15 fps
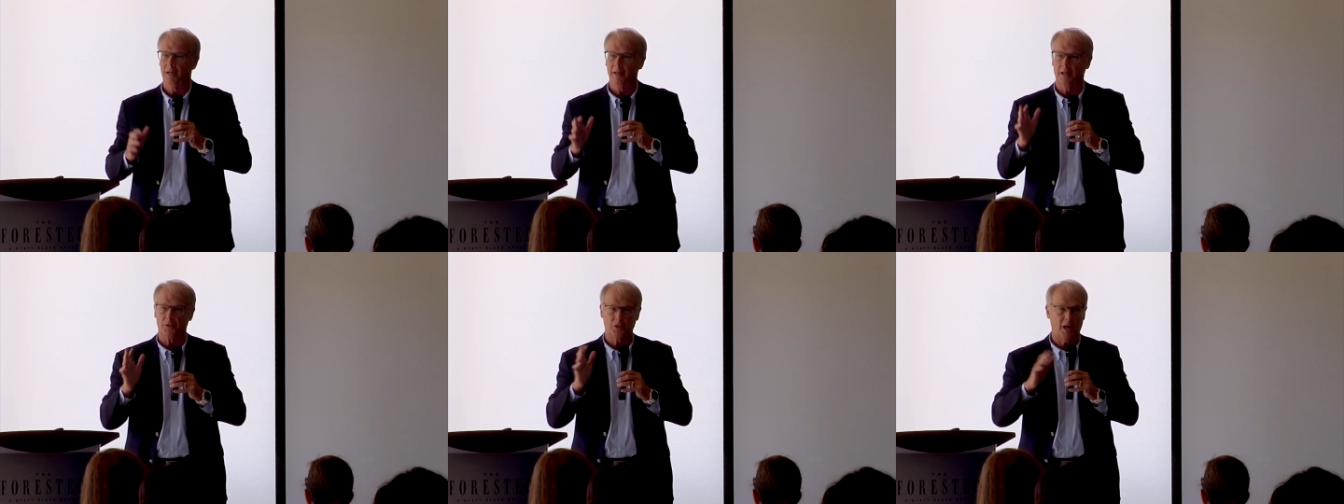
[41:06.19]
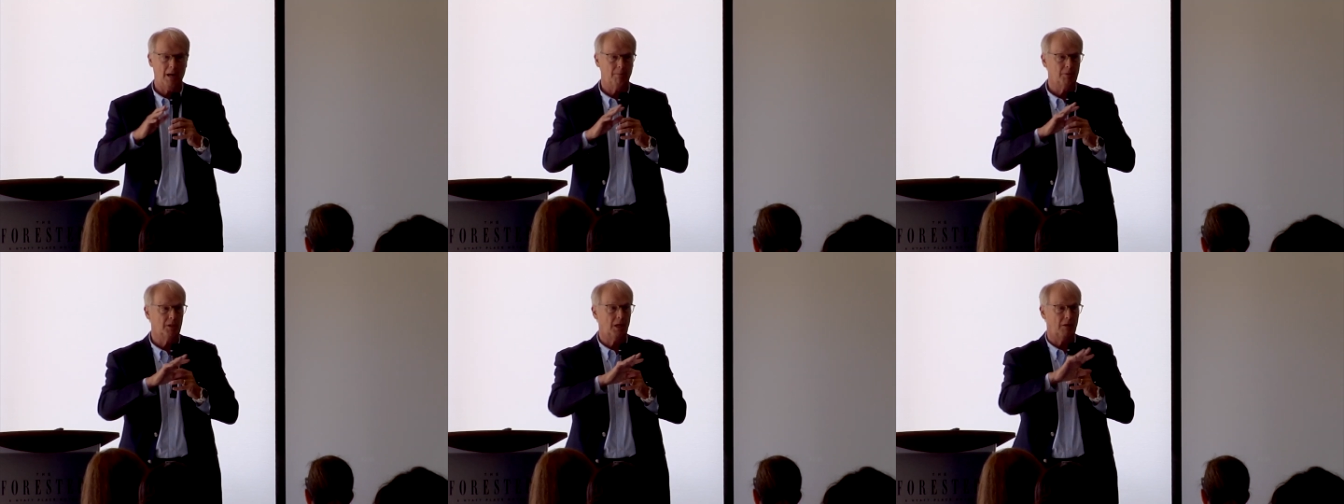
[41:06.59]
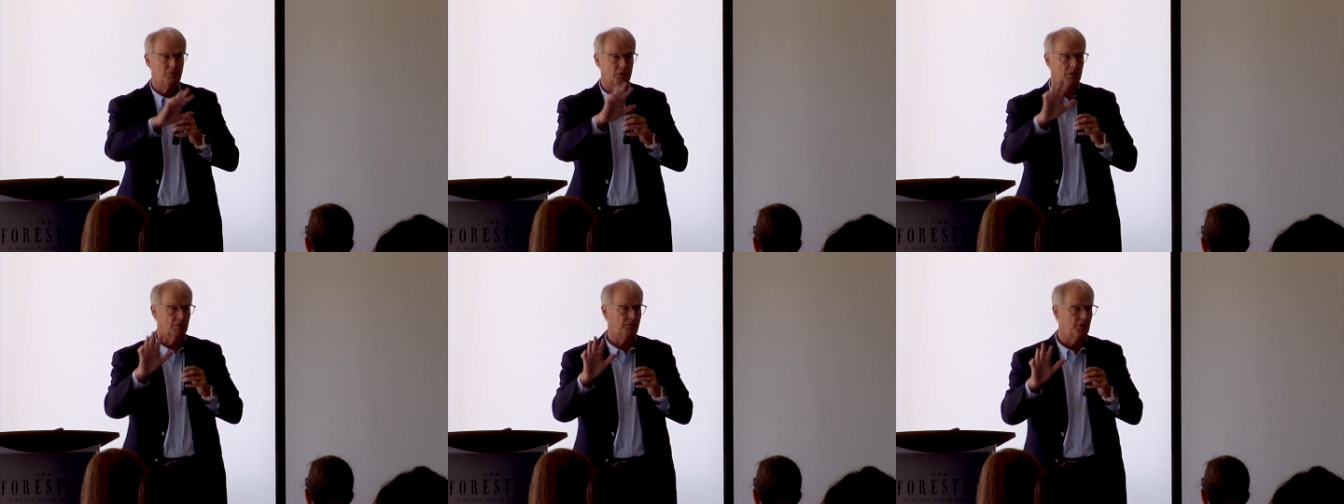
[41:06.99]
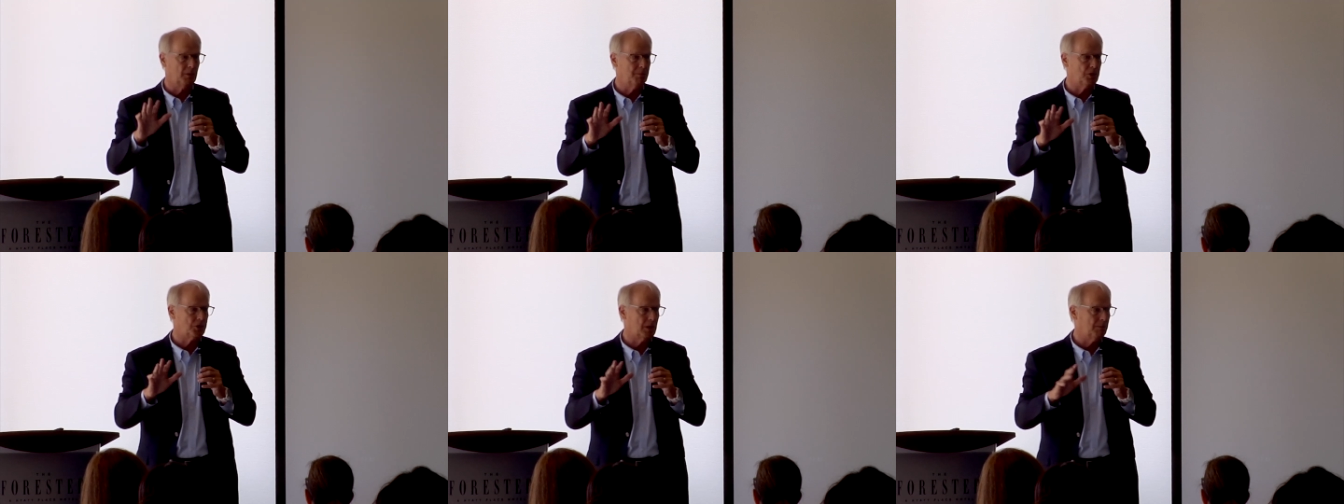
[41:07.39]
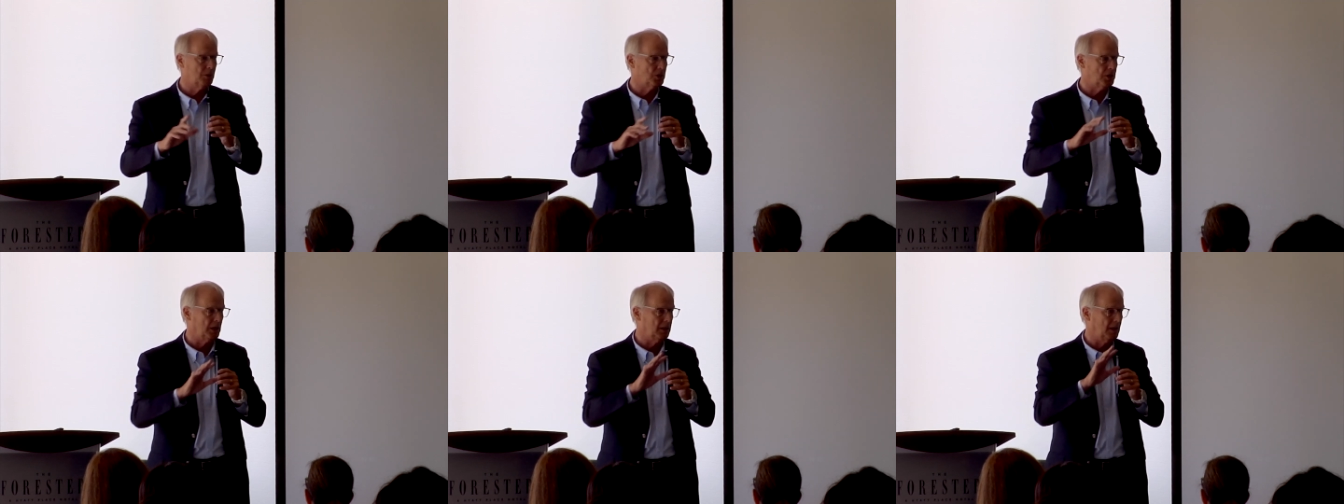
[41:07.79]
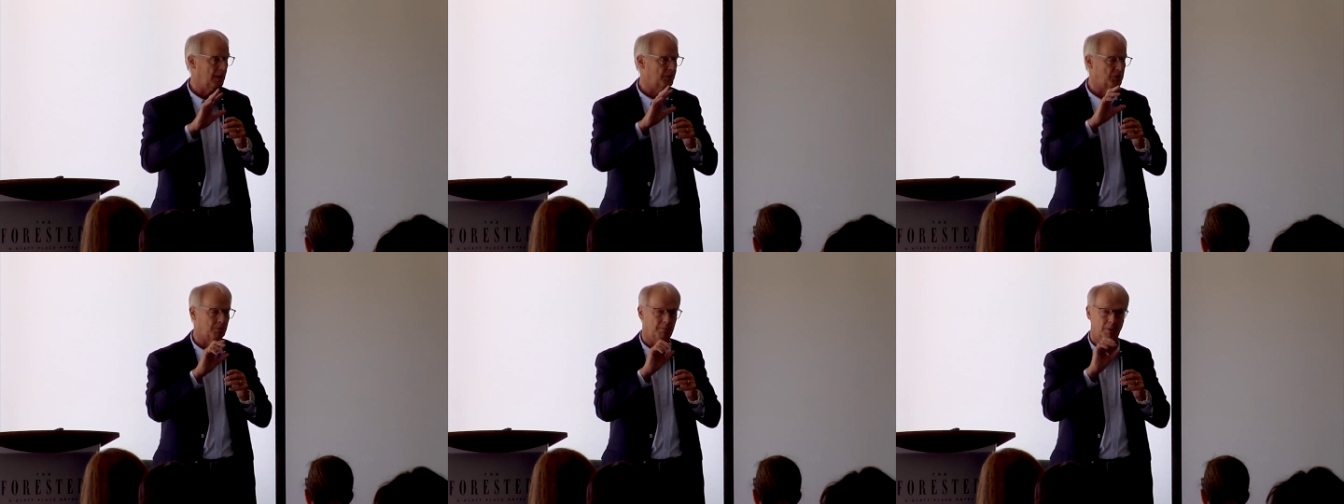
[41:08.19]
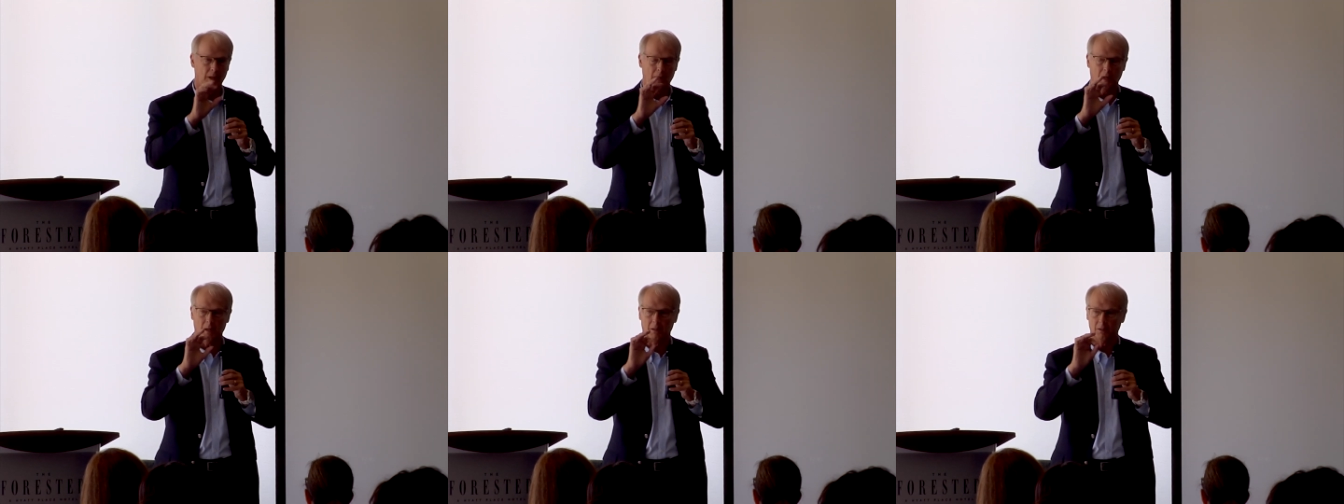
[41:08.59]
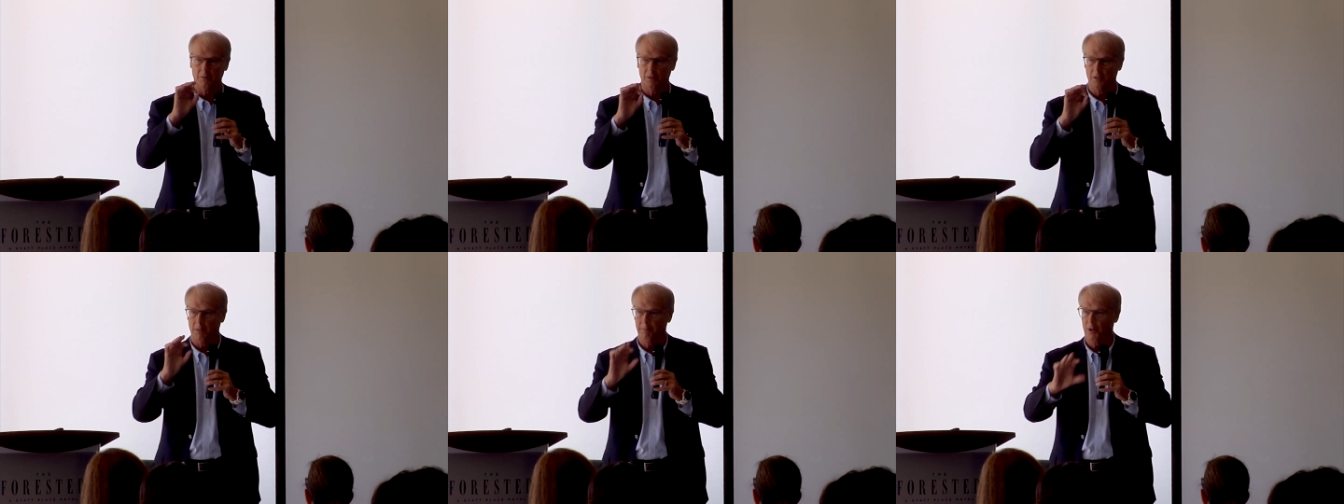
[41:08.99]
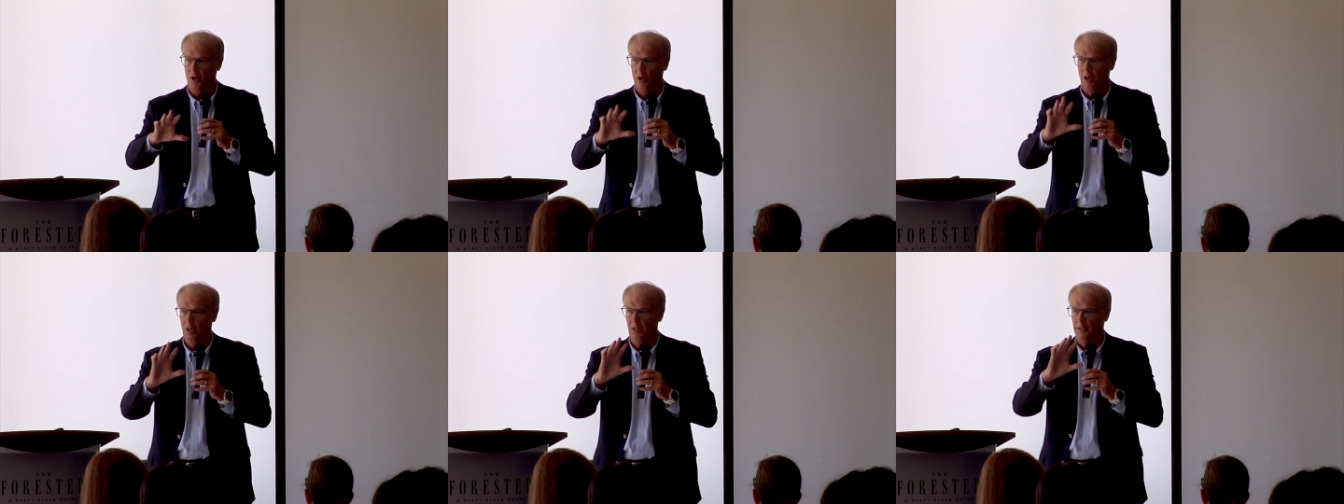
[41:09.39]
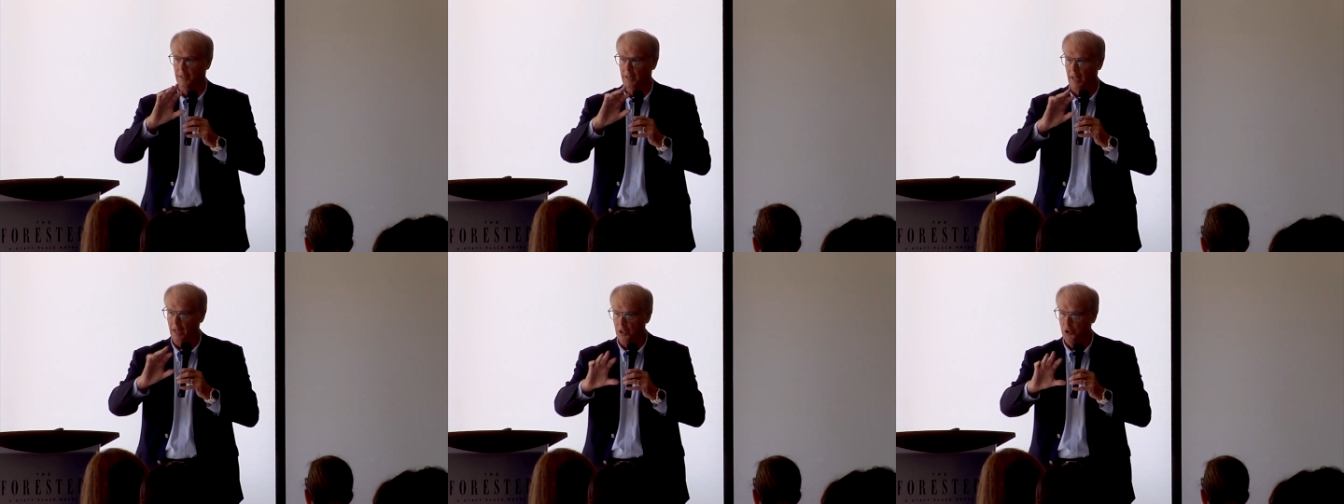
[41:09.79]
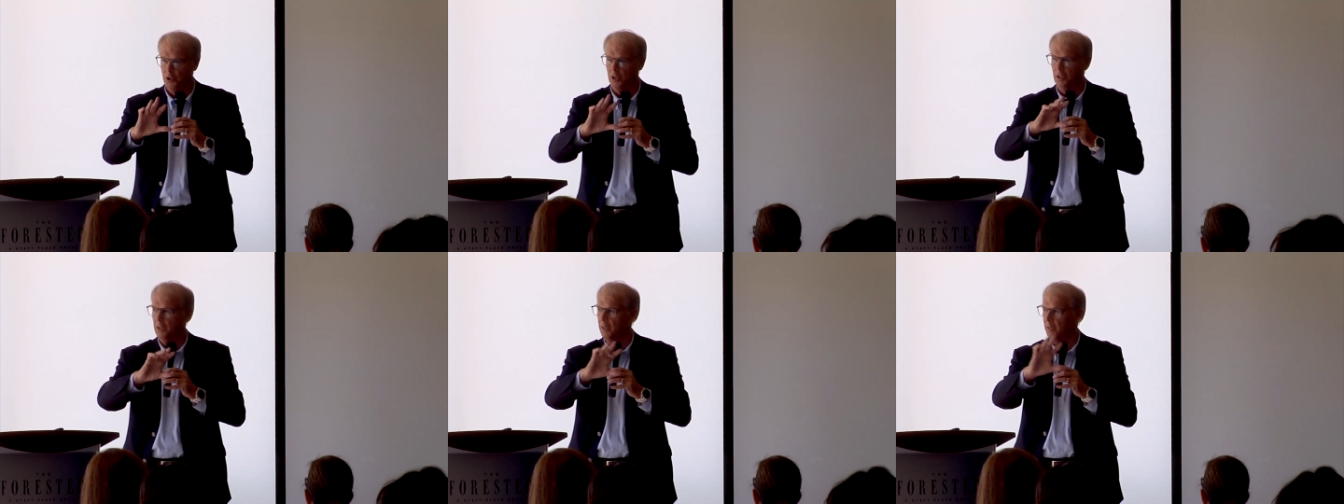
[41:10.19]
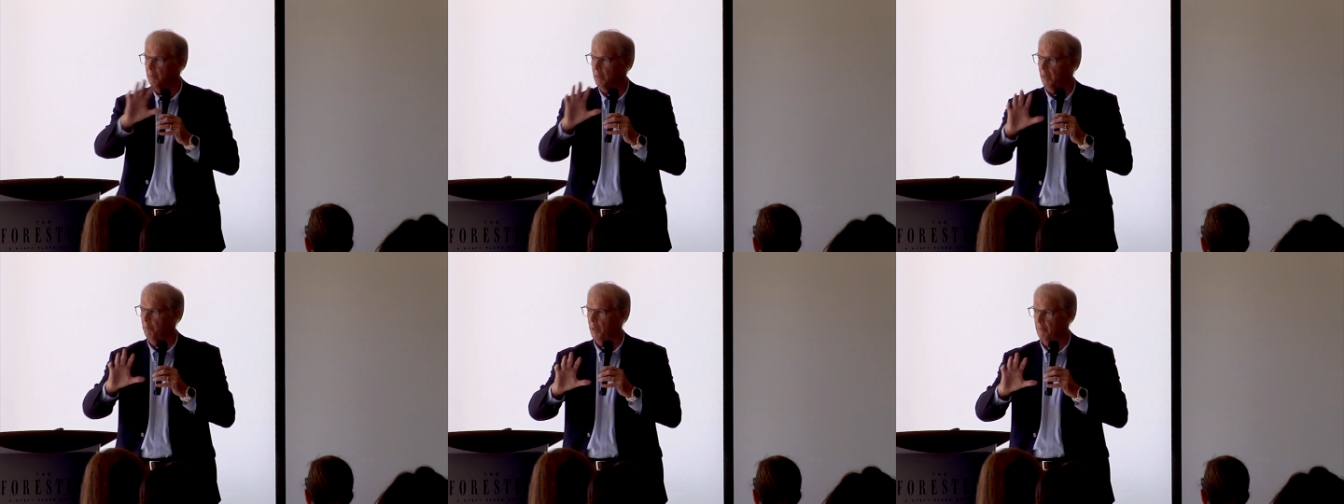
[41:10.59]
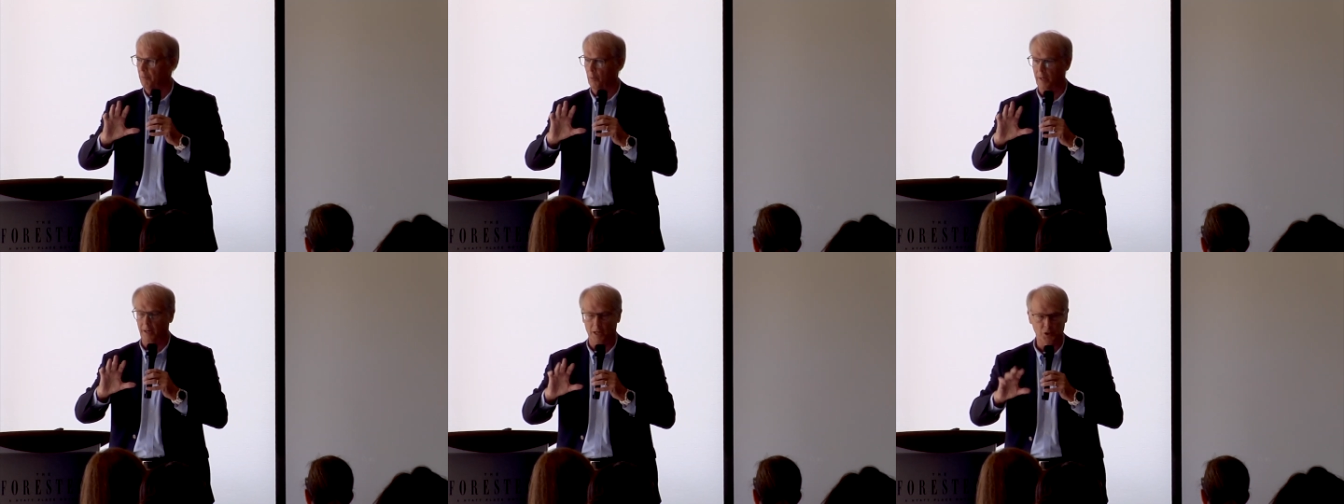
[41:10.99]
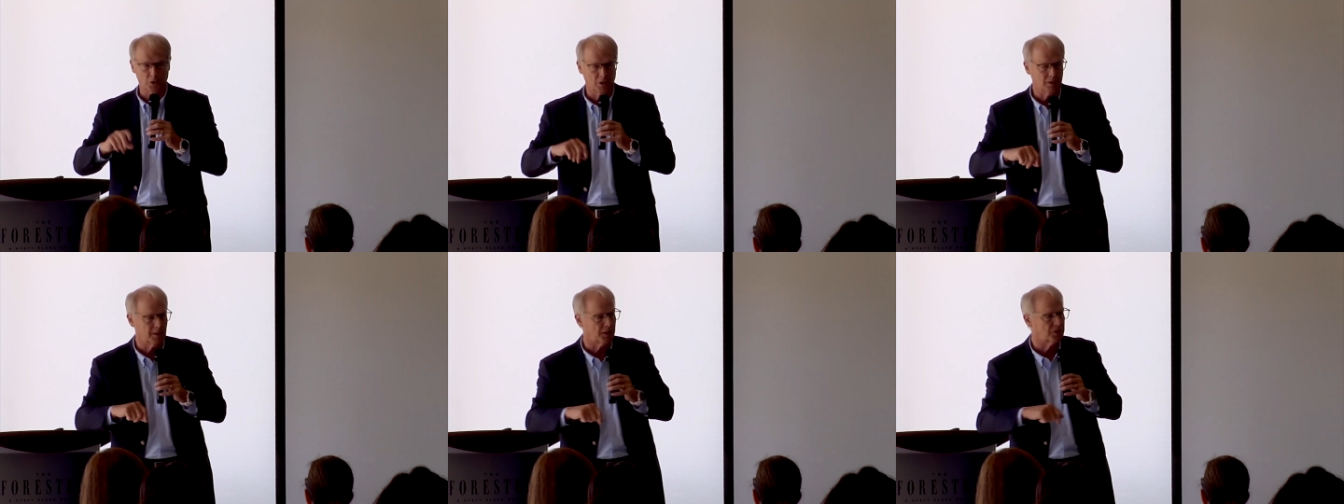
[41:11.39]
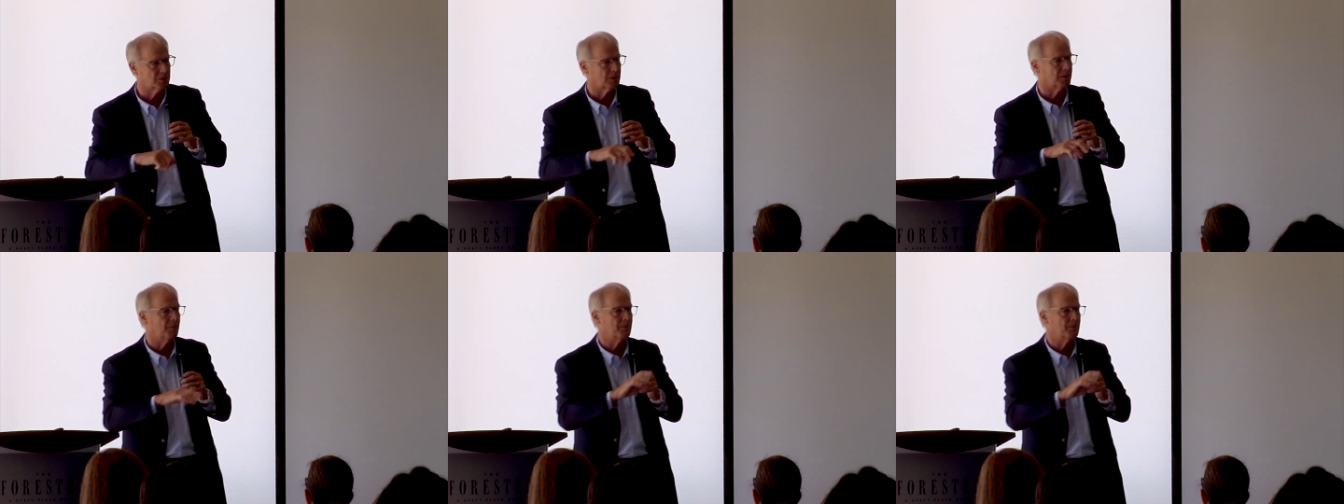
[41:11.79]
Now, Tom loved the Field Museum because he loves Nepal and Asia, and we have great Asian collections.